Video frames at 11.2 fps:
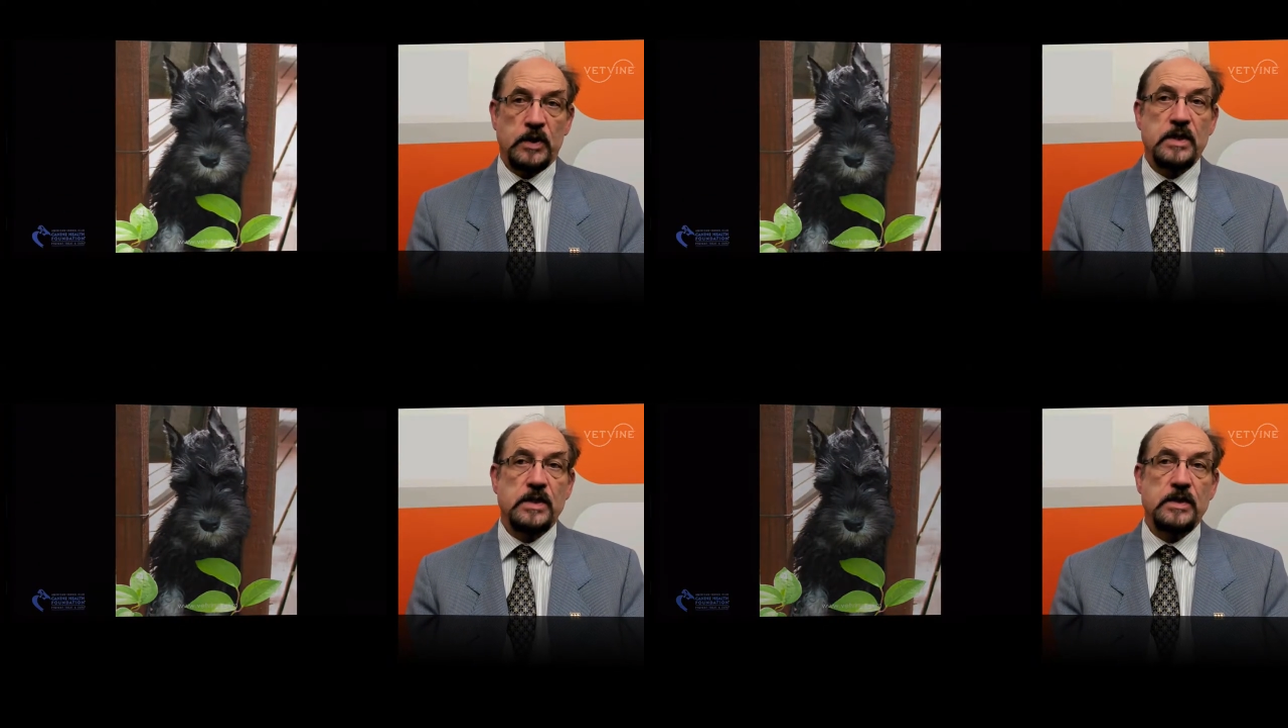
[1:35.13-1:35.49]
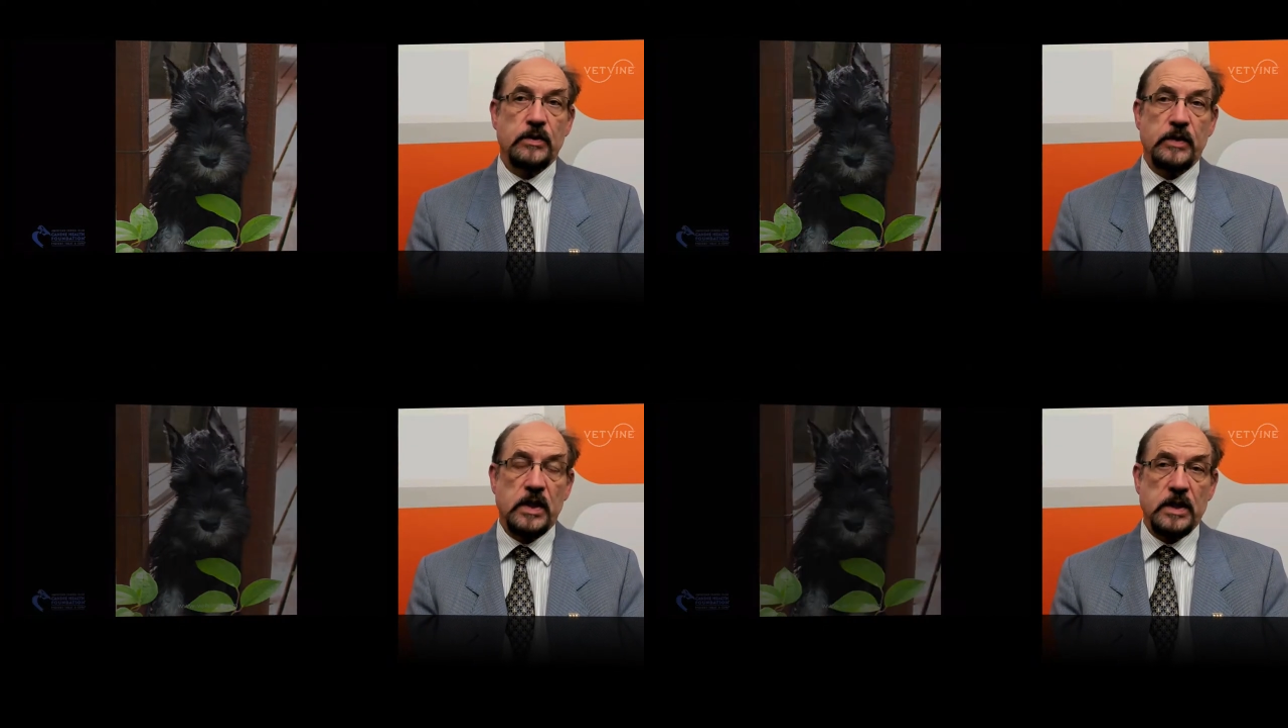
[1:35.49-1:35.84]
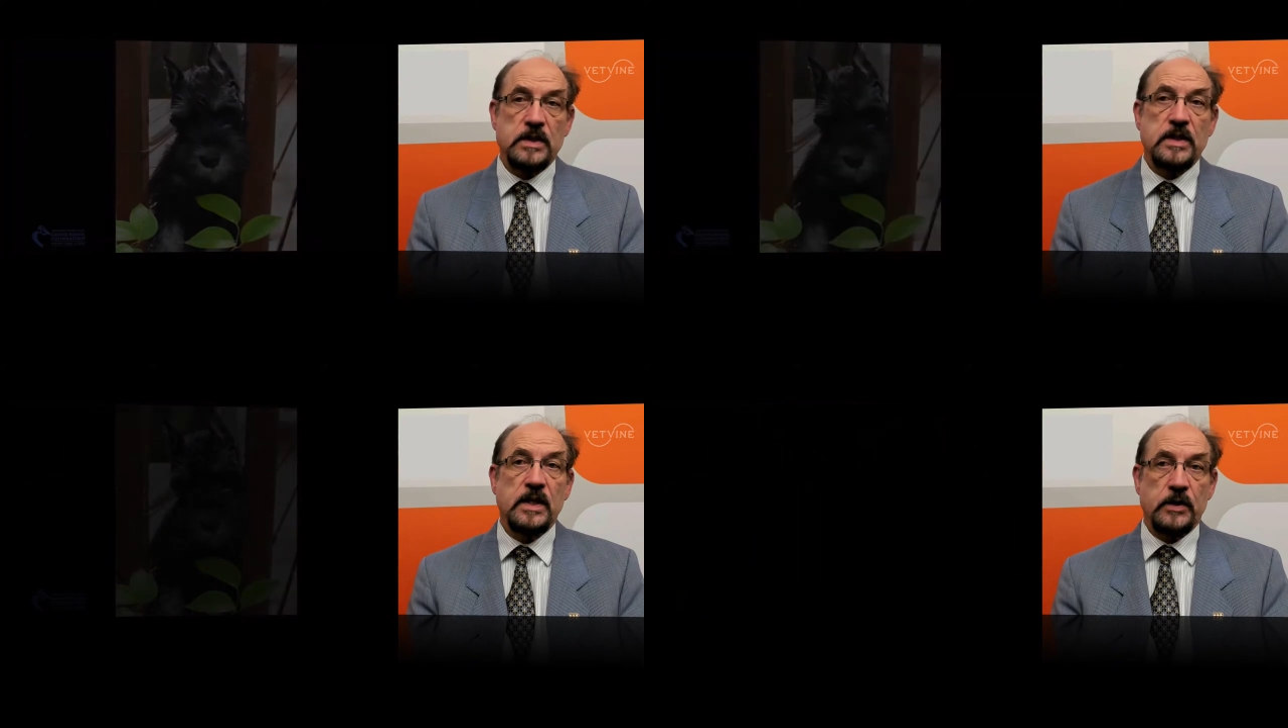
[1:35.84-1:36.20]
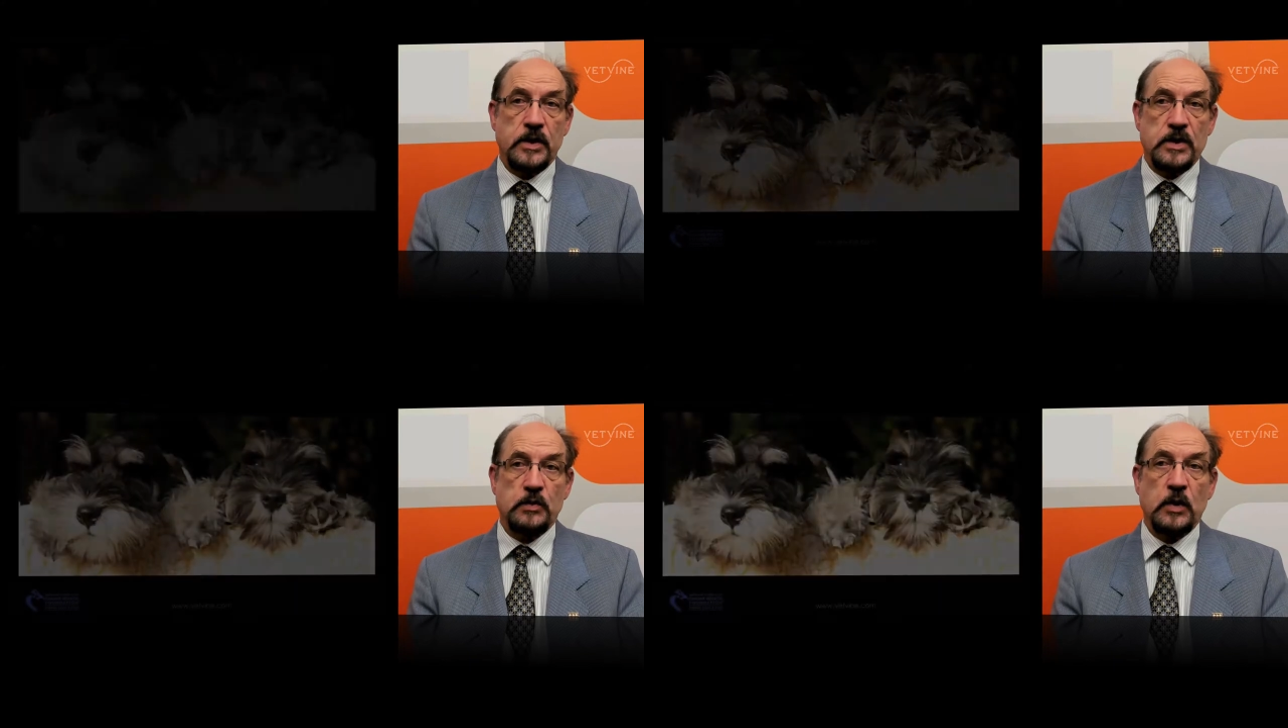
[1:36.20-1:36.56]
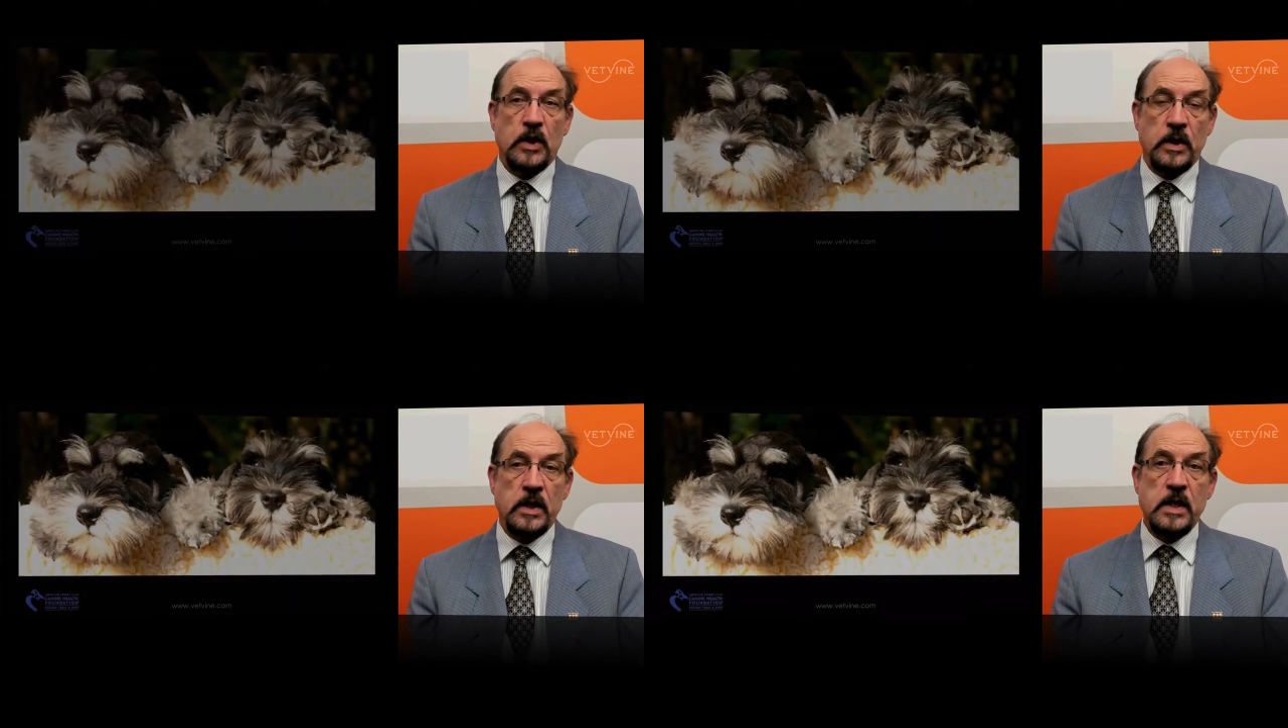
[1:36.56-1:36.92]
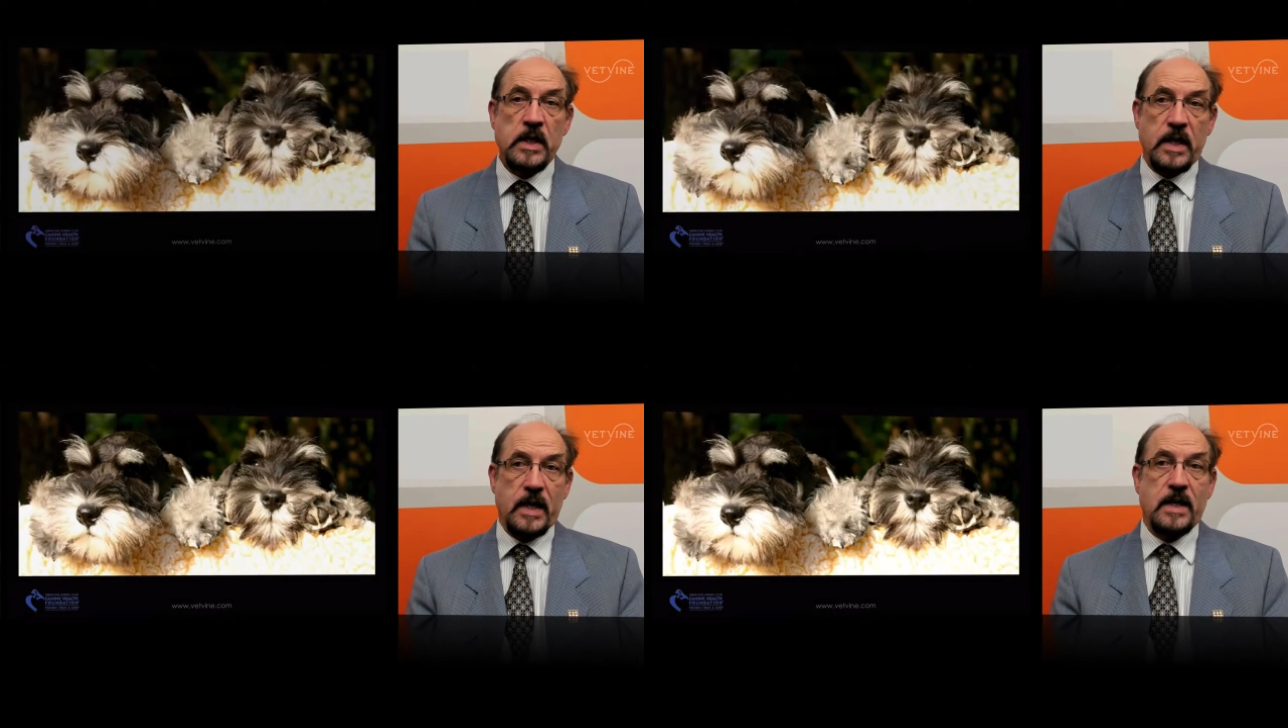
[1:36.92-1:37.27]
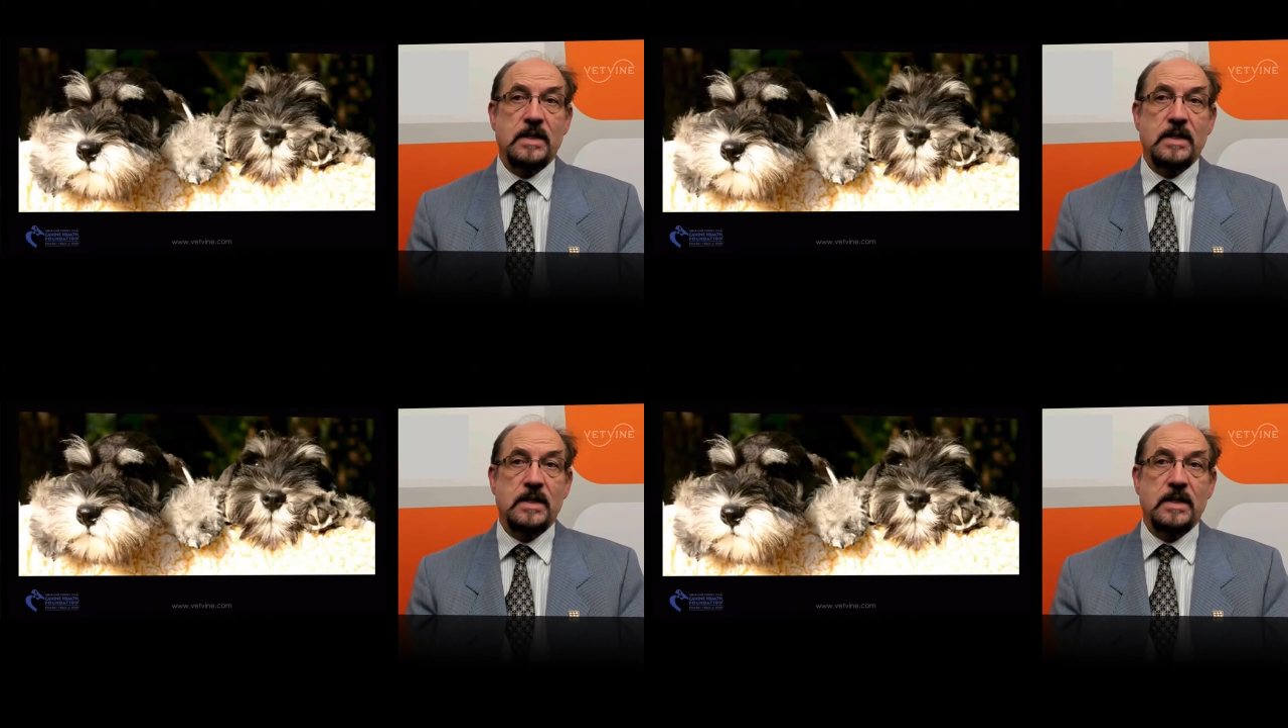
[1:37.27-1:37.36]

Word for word: This is a really serious one, and